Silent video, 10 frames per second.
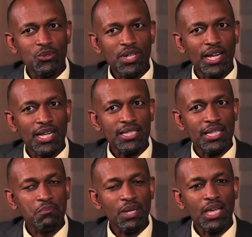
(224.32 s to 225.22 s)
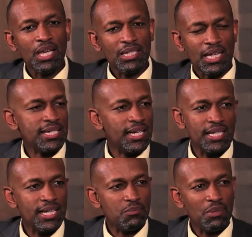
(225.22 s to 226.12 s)
to realize that making it actually
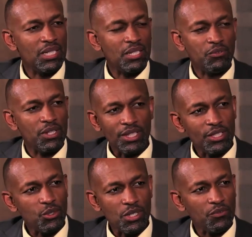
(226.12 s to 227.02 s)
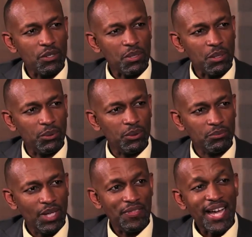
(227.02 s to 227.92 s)
does mean different things to different people.
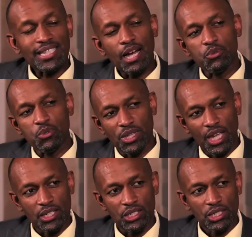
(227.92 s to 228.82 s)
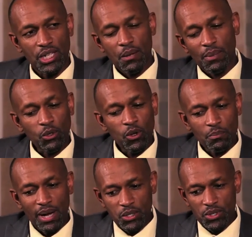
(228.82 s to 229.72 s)
And that comes with age. But going
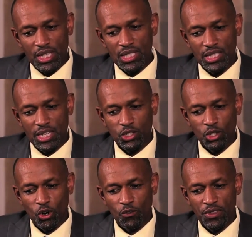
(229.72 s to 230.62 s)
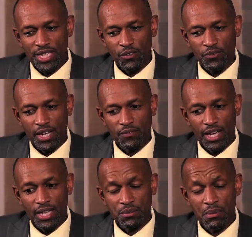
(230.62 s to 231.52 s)
back to the incident of 35,
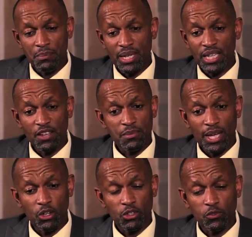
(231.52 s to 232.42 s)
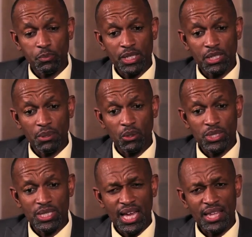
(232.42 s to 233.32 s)
I remember it gave me a lot of pressure
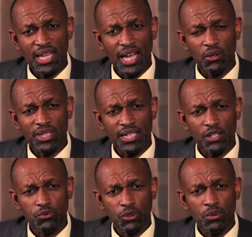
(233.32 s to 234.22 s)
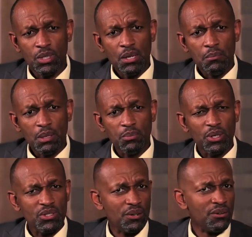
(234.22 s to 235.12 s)
because I think I got that info maybe
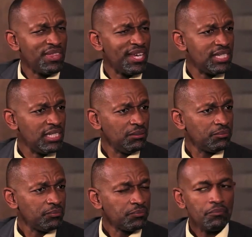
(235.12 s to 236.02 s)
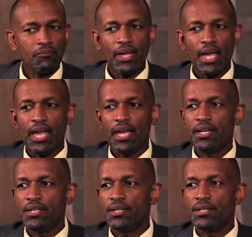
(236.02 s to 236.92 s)
when I was around 30.
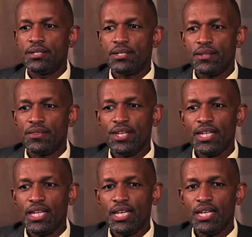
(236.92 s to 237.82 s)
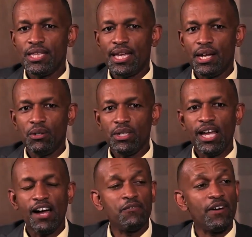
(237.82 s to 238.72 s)
And thinking that I only have